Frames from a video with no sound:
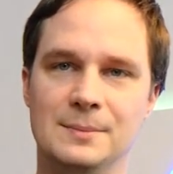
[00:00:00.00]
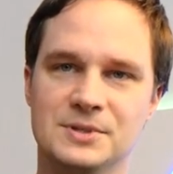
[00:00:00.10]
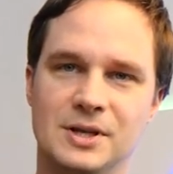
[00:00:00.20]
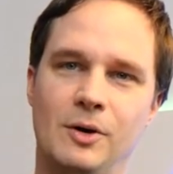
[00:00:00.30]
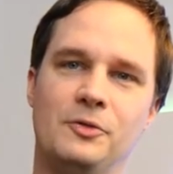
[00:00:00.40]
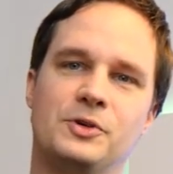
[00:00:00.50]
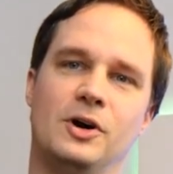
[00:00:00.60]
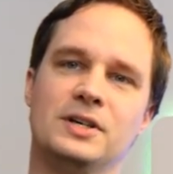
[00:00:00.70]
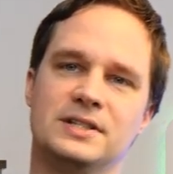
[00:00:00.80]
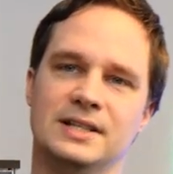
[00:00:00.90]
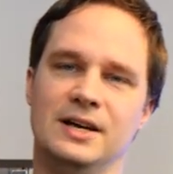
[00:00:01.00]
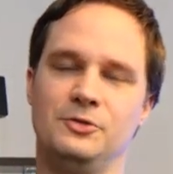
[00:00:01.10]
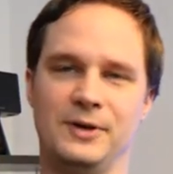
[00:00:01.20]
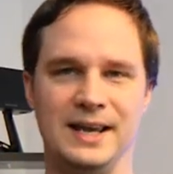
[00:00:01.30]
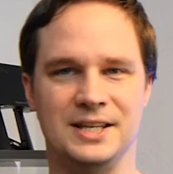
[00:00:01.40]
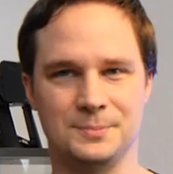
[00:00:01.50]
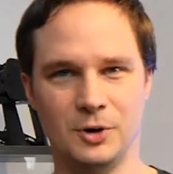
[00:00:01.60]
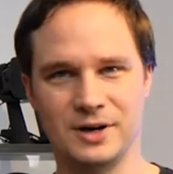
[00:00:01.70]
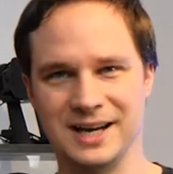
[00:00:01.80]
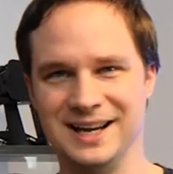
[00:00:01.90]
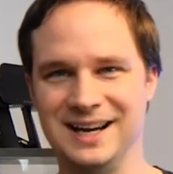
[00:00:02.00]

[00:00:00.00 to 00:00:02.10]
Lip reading: So of course, Facebook